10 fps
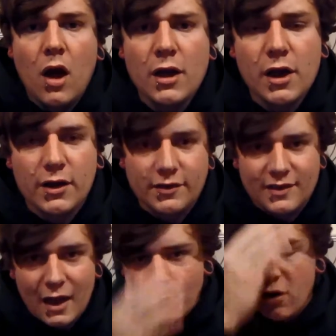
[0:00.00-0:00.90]
Hi guys,
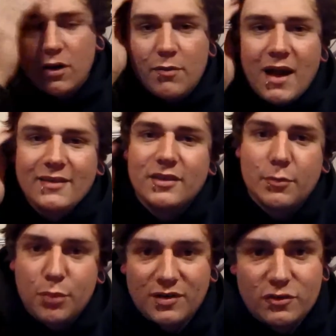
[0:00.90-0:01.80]
and welcome back to the
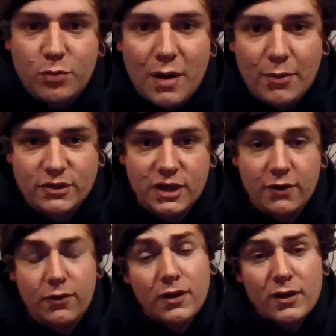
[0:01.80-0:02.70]
Bristol Prepper
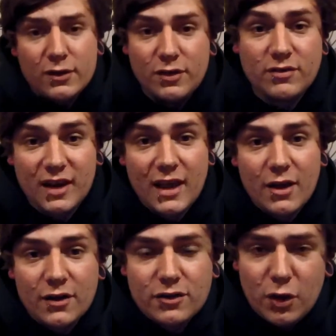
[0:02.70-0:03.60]
channel. So today
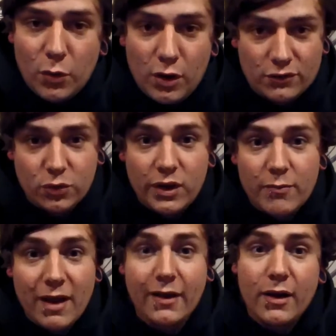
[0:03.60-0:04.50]
guys, we are talking
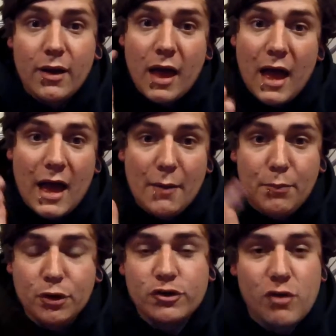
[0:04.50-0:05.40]
about
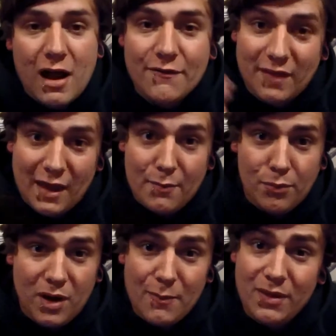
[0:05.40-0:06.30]
bushcraft and
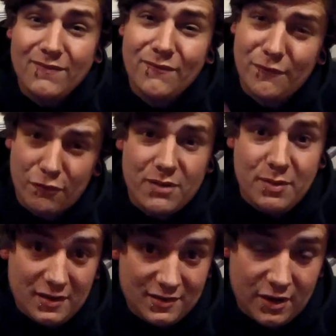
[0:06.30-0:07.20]
prepping
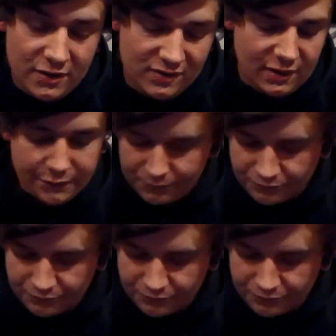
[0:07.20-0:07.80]
freebies guys. So